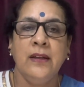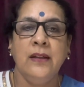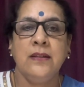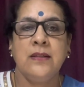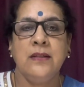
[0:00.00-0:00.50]

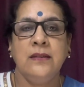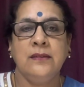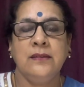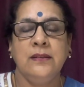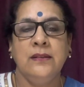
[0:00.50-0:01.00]
It
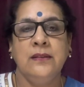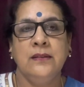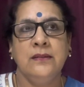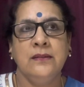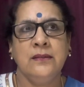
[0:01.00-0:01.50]
is
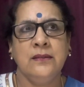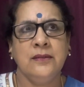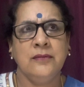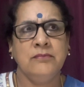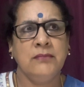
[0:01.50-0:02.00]

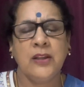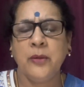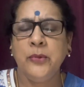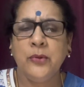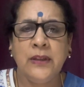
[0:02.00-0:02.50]
a
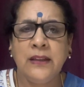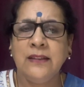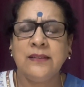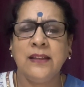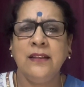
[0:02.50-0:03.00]

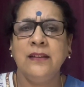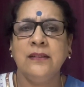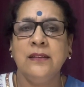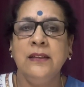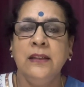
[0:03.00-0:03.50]
community
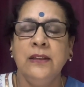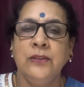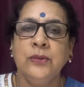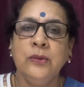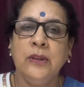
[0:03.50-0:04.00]
center.
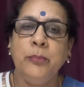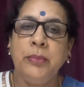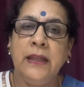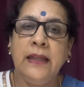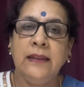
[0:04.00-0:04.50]
So a
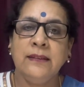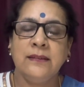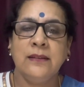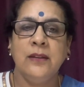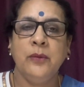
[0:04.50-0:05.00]

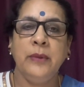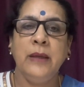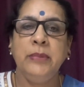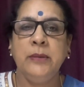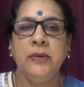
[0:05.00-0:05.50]
place
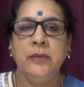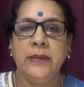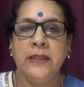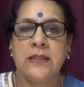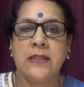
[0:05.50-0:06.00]
where people
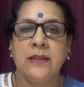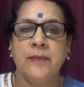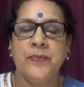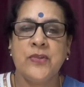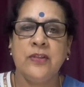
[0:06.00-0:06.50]
meet.
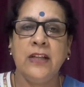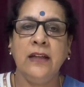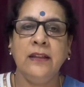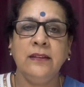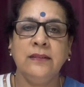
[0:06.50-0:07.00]
So
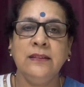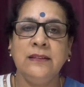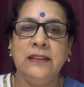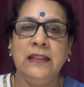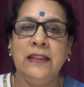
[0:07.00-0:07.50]
that is a
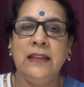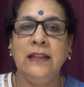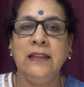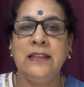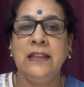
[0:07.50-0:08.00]

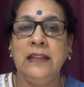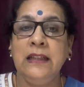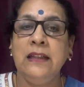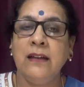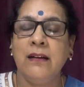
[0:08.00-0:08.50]

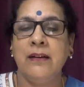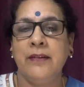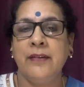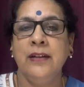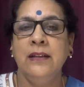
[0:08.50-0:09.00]
C-E-N-T-E-R,
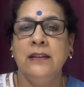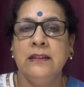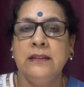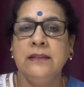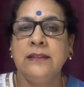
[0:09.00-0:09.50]

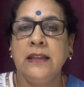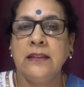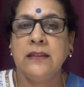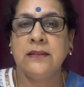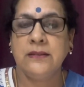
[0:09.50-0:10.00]
a
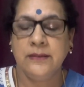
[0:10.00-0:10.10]
center.